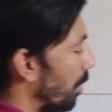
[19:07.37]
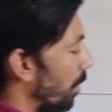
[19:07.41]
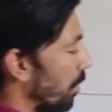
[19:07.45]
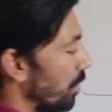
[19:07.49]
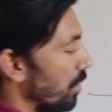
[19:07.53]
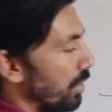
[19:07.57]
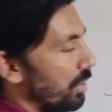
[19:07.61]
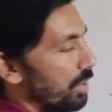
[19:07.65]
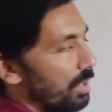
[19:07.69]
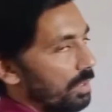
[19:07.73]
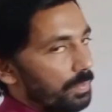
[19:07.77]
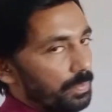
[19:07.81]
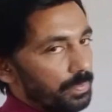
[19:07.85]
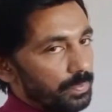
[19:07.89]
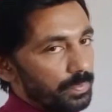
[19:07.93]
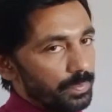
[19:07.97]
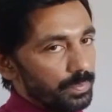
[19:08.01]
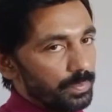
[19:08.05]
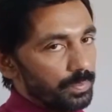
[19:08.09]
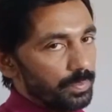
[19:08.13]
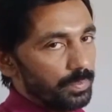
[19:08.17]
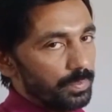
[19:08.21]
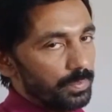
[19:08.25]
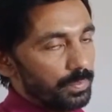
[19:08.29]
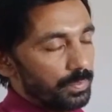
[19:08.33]
procedure,
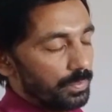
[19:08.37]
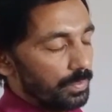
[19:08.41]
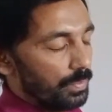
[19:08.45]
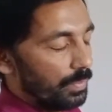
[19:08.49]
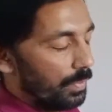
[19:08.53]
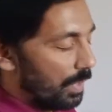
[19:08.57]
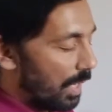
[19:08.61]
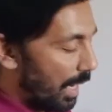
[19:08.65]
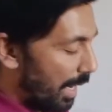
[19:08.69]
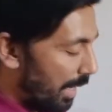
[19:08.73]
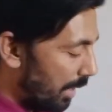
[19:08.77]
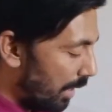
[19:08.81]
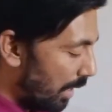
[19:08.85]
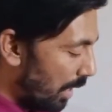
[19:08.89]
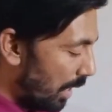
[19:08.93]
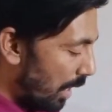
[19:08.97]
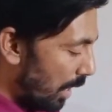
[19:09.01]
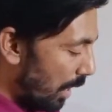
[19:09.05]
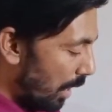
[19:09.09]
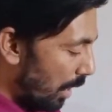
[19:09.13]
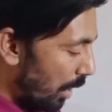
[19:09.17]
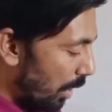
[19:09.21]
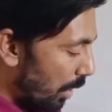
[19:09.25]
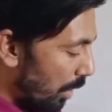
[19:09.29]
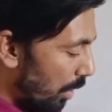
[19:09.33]
right?
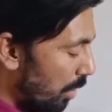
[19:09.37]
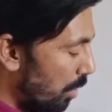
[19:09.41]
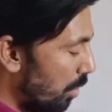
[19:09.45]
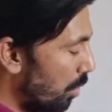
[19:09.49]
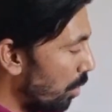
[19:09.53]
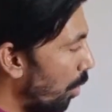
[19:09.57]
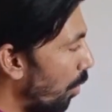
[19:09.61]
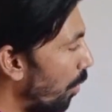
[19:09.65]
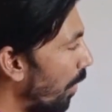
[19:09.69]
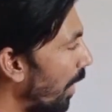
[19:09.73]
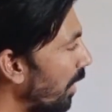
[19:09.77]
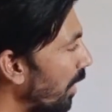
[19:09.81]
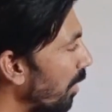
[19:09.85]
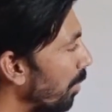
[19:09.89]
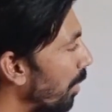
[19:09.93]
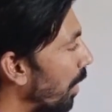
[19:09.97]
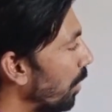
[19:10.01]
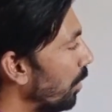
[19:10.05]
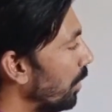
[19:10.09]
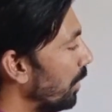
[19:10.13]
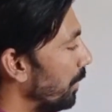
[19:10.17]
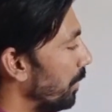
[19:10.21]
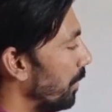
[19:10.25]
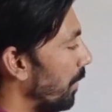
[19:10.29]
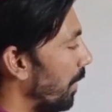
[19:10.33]
So what
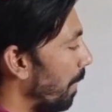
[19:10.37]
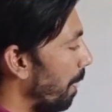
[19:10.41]
about